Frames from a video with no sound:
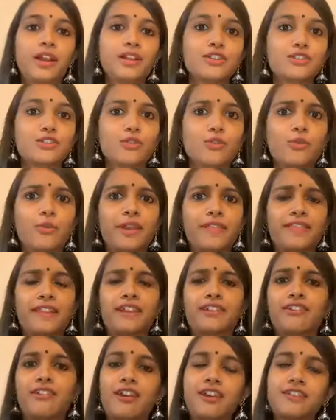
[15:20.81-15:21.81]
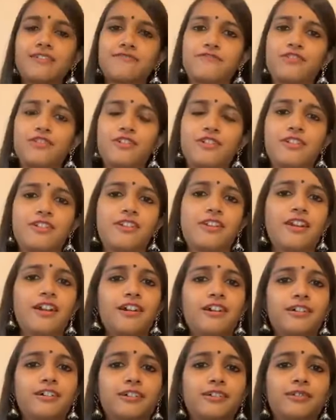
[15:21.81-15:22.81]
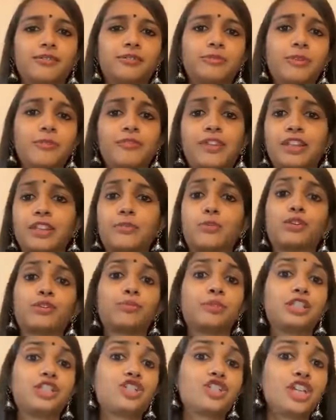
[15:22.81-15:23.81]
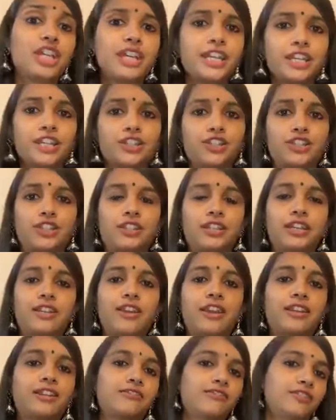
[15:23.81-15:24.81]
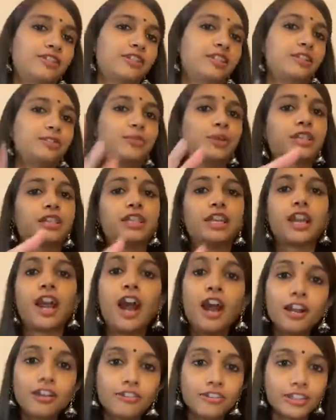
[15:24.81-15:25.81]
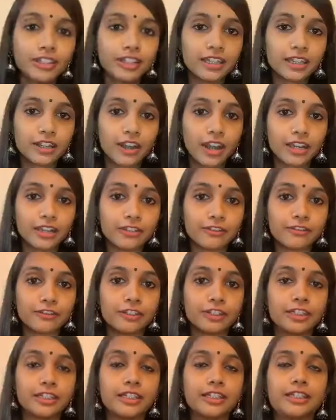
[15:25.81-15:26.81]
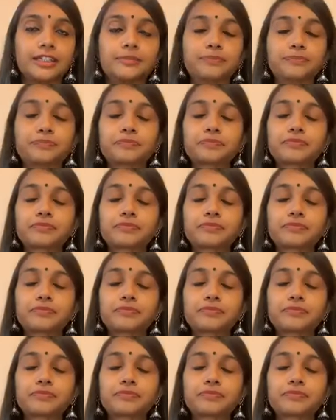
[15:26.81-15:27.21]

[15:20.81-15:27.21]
So when they're crying when they want to be changed, they cry differently. When they're hungry, they cry differently.